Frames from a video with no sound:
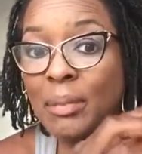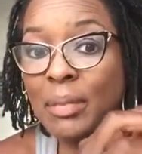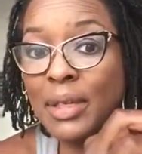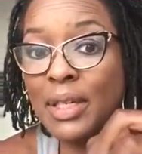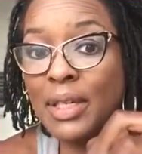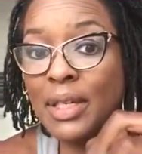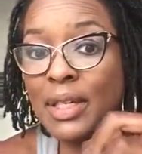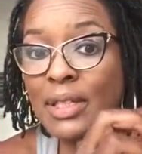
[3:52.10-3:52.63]

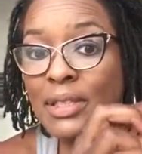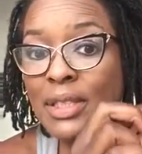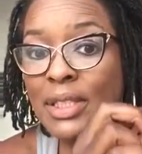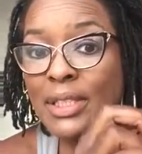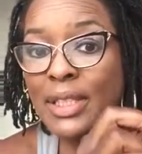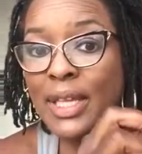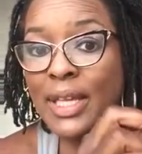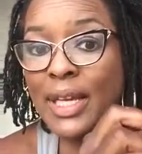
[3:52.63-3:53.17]
But it
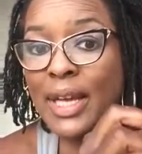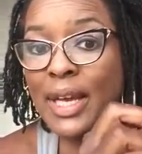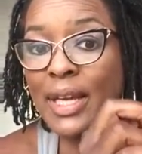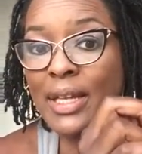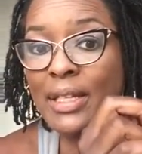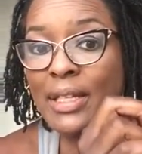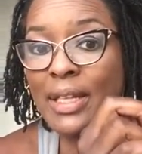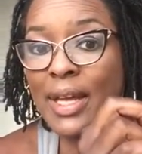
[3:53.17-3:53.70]
just had
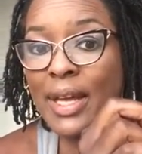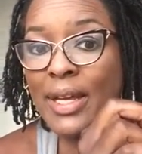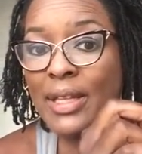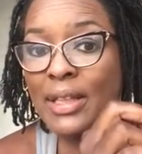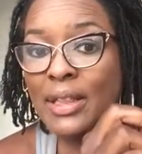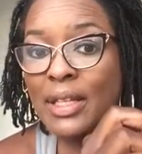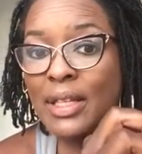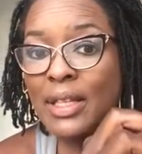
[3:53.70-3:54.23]
got
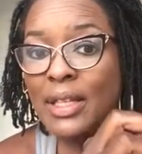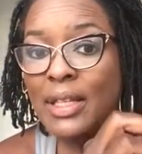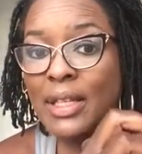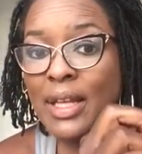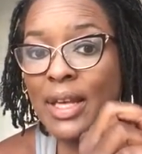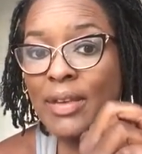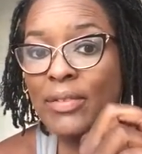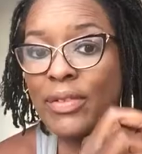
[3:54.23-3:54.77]
like
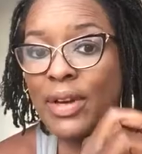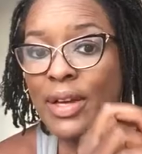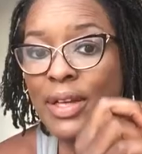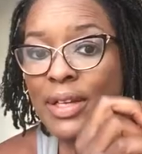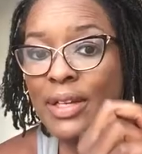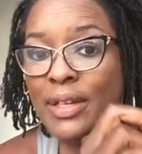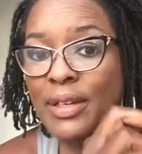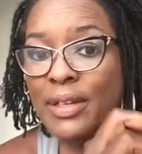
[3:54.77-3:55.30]
thin like
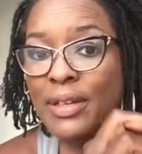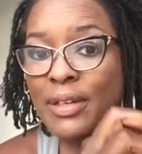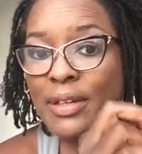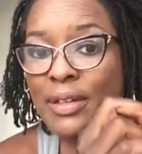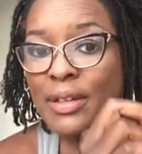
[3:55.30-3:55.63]
right here.